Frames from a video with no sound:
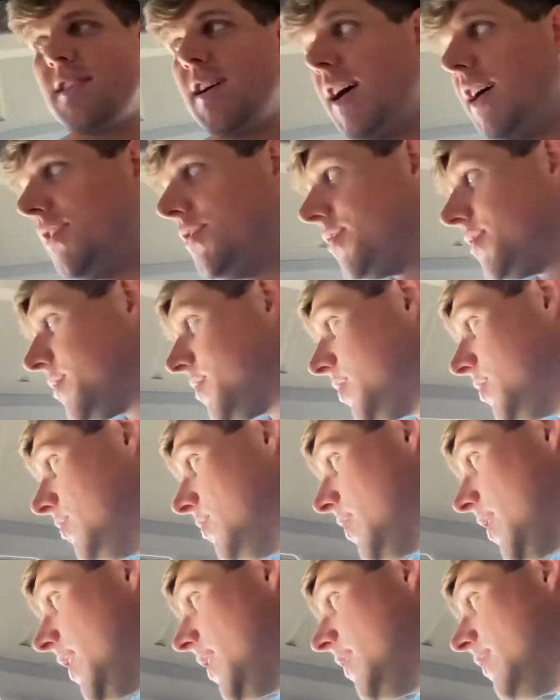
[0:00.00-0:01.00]
just to
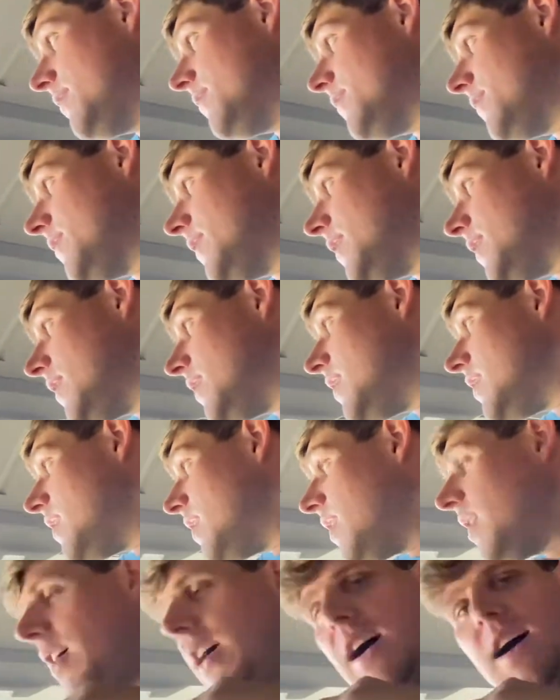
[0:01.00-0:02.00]
kind
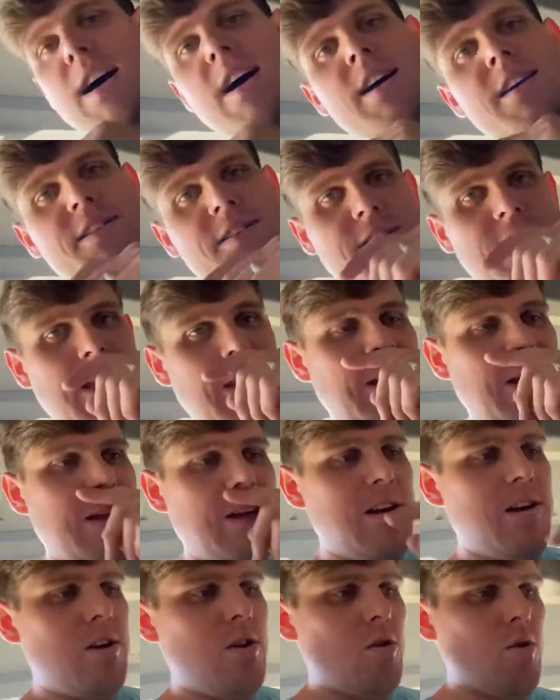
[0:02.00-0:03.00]
of
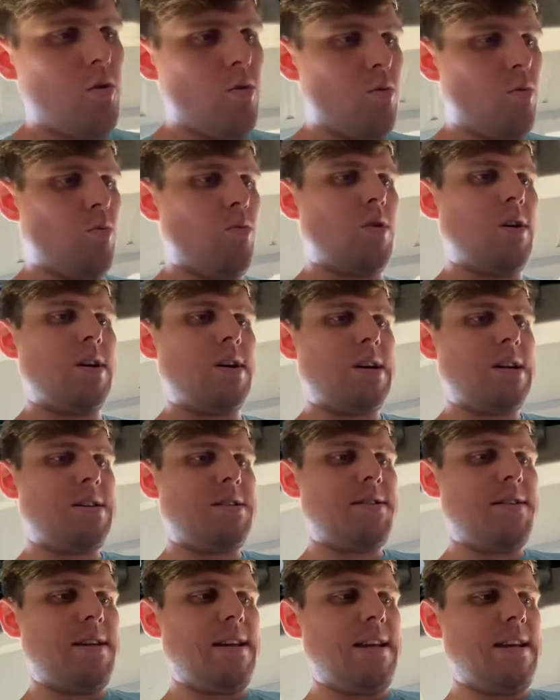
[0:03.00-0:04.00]
see
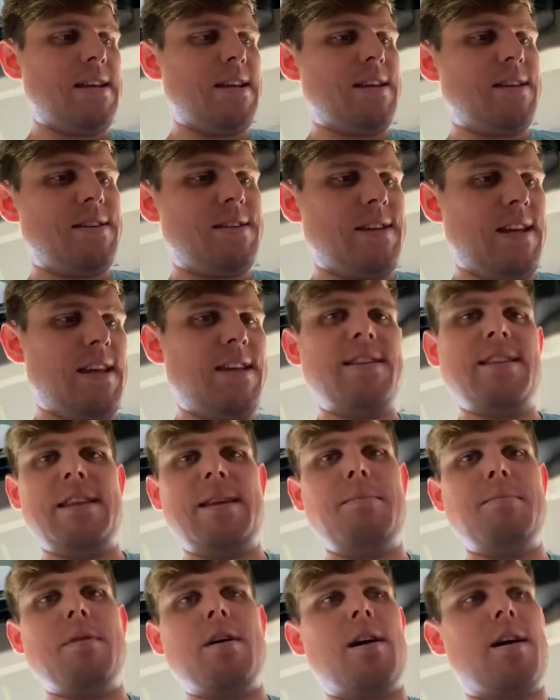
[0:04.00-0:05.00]
what is in
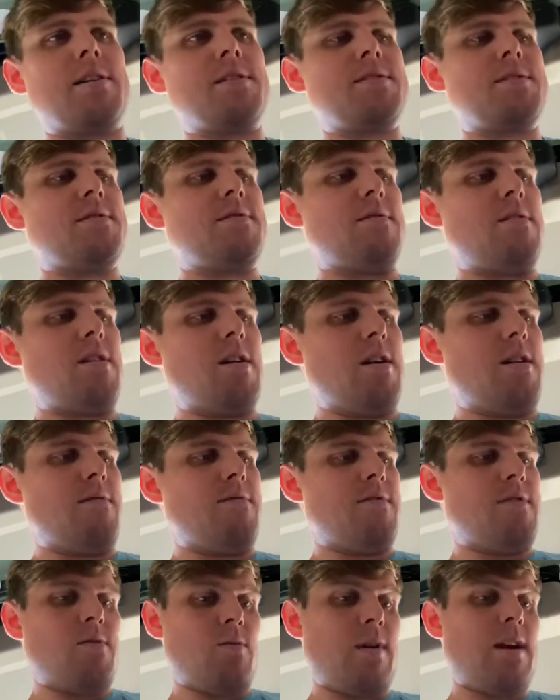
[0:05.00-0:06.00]
the box
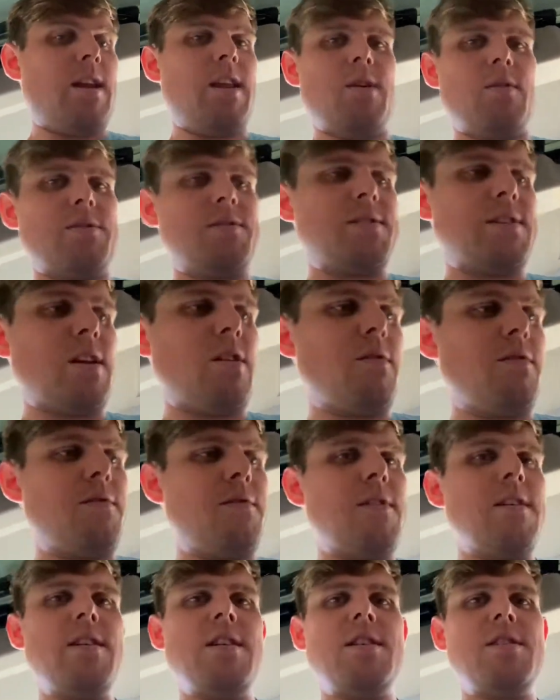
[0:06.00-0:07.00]
of the radio
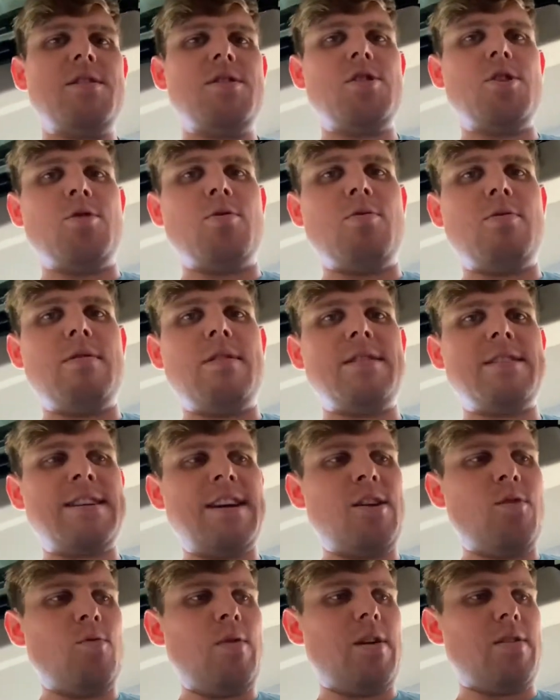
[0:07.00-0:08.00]
itself. So it's
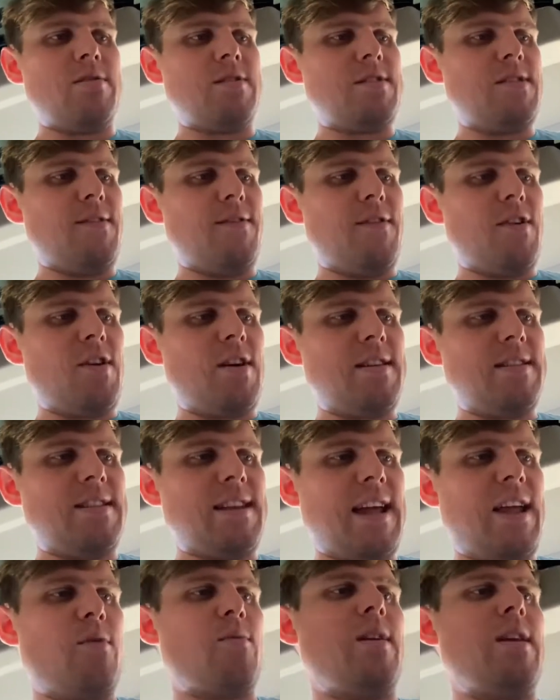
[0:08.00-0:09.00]
kind of weird. This is a very
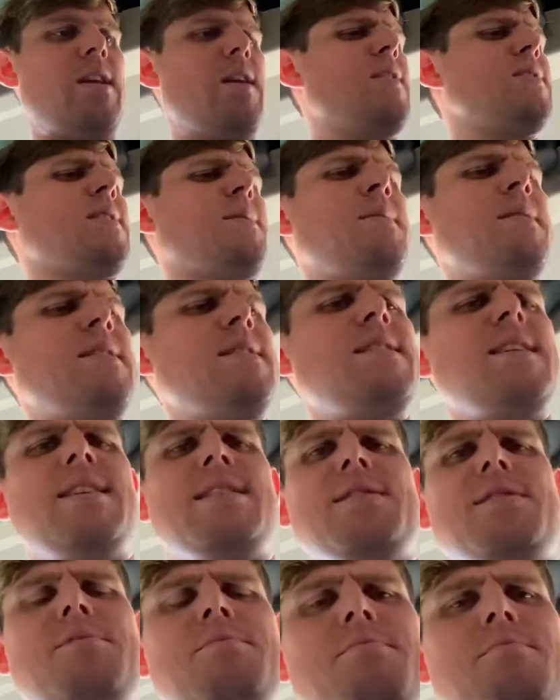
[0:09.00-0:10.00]
light radio. I was like, man, this thing
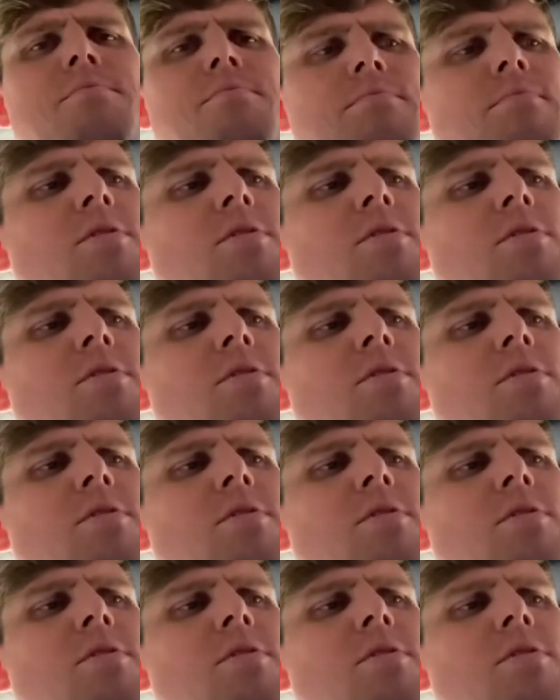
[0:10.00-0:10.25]
is, you